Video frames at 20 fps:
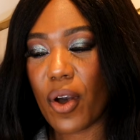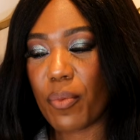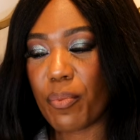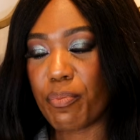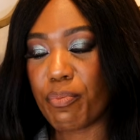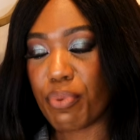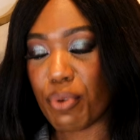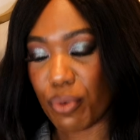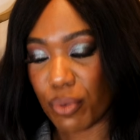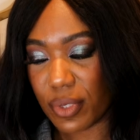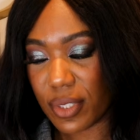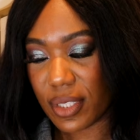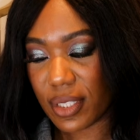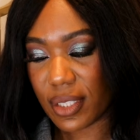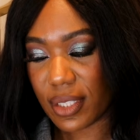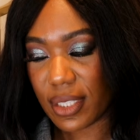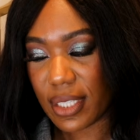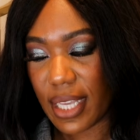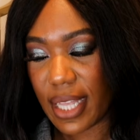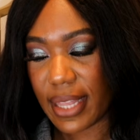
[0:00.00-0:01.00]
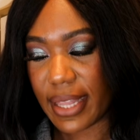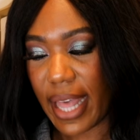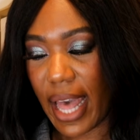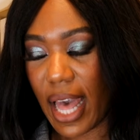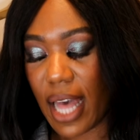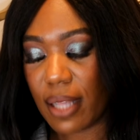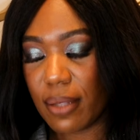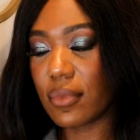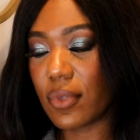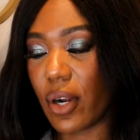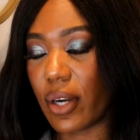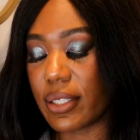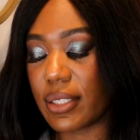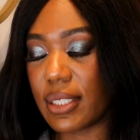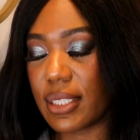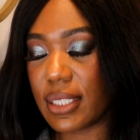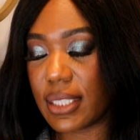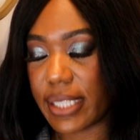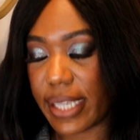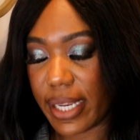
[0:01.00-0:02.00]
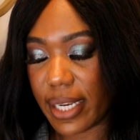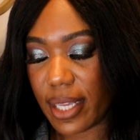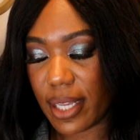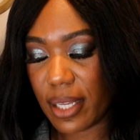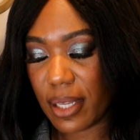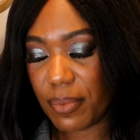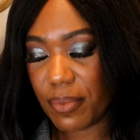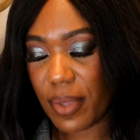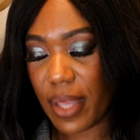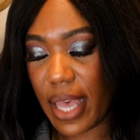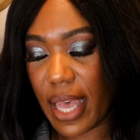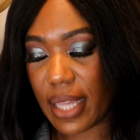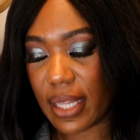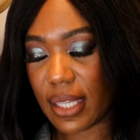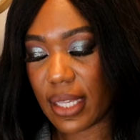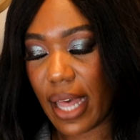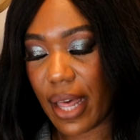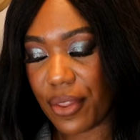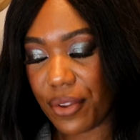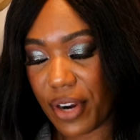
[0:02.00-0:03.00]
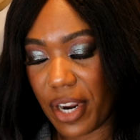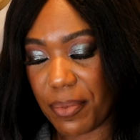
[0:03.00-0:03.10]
boots that are denim and leather,